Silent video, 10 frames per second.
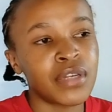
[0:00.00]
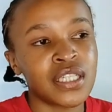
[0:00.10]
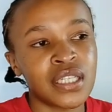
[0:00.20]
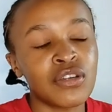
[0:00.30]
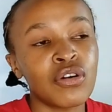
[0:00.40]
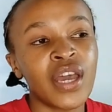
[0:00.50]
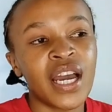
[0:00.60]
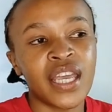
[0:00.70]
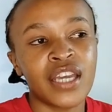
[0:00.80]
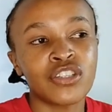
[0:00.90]
that your
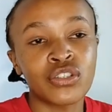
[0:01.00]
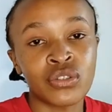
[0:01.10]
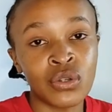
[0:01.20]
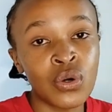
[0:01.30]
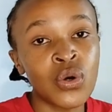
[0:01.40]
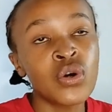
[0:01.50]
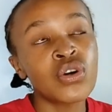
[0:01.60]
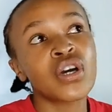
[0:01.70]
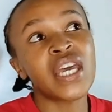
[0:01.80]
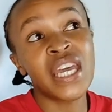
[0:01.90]
hair can grow
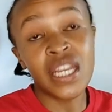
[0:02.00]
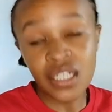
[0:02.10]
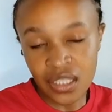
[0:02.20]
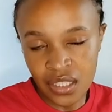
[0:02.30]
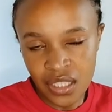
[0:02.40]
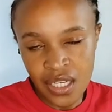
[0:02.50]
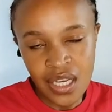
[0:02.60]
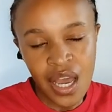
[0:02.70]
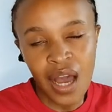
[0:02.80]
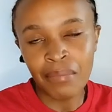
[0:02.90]
in
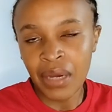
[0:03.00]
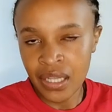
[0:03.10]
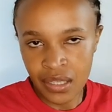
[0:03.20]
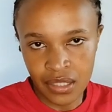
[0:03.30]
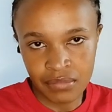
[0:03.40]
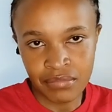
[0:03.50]
a month.